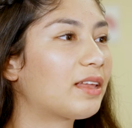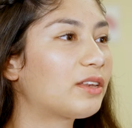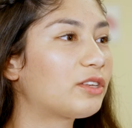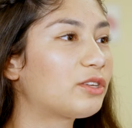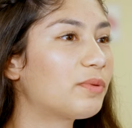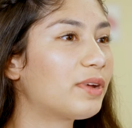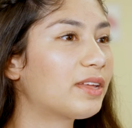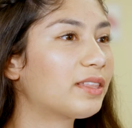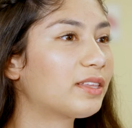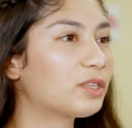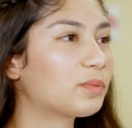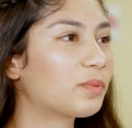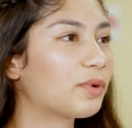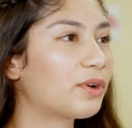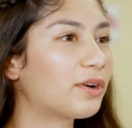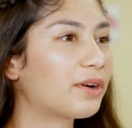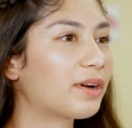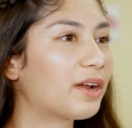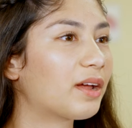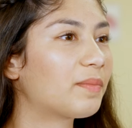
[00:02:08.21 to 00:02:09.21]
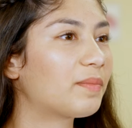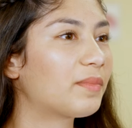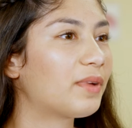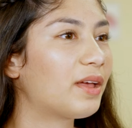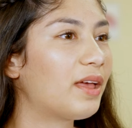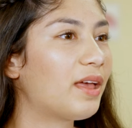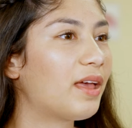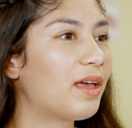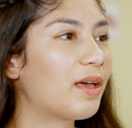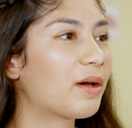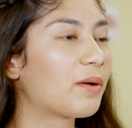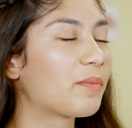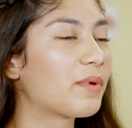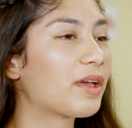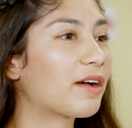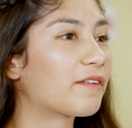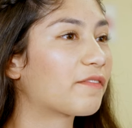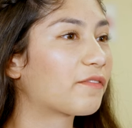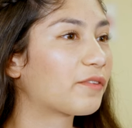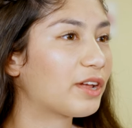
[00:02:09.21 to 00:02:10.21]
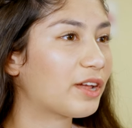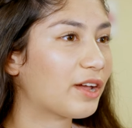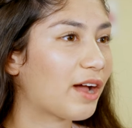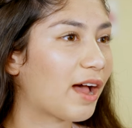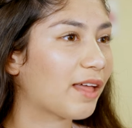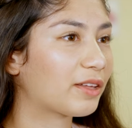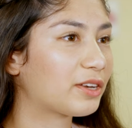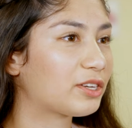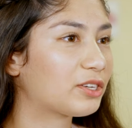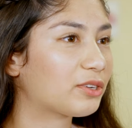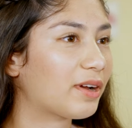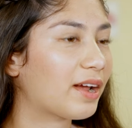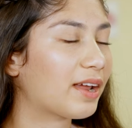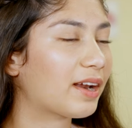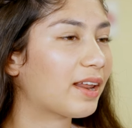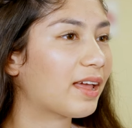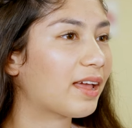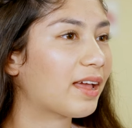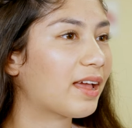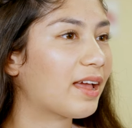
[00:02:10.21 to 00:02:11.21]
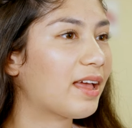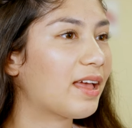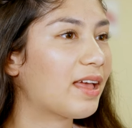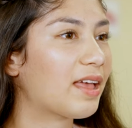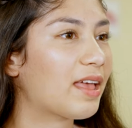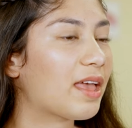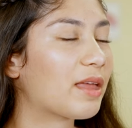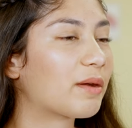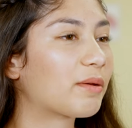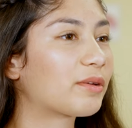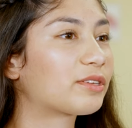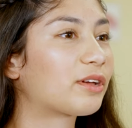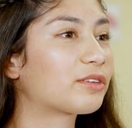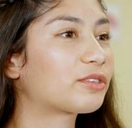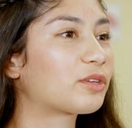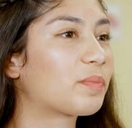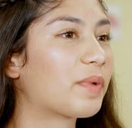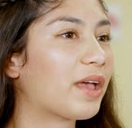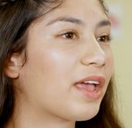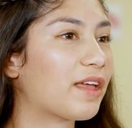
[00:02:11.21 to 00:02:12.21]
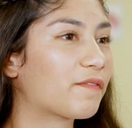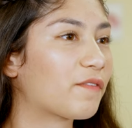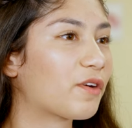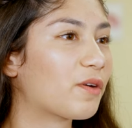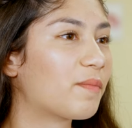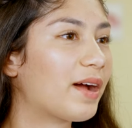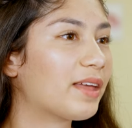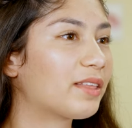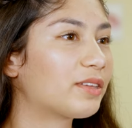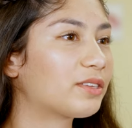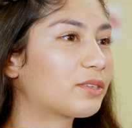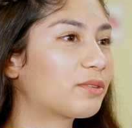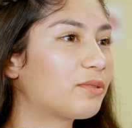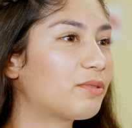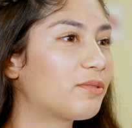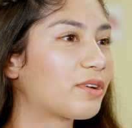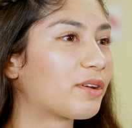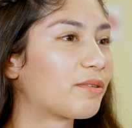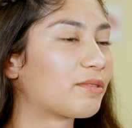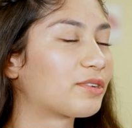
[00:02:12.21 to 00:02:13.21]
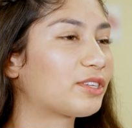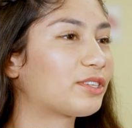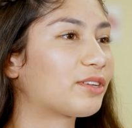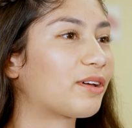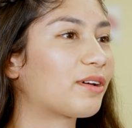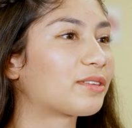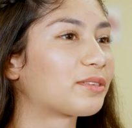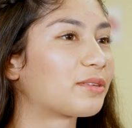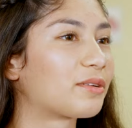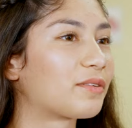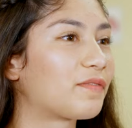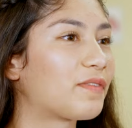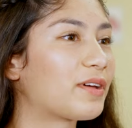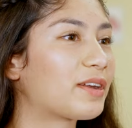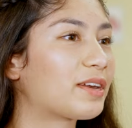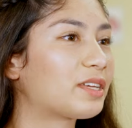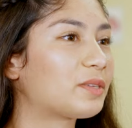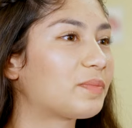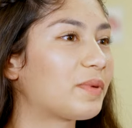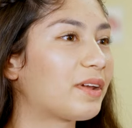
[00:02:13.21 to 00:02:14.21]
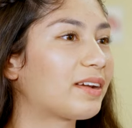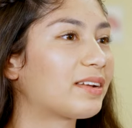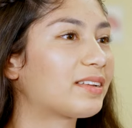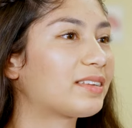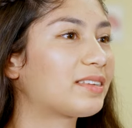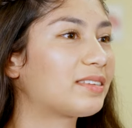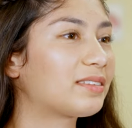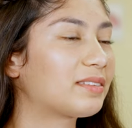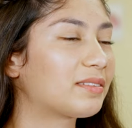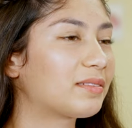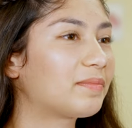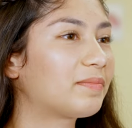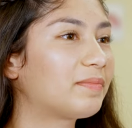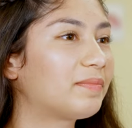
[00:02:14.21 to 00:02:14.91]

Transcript: in doing this program, we got free college credit, and it was also paid for by the school, and it was just also a fun experience.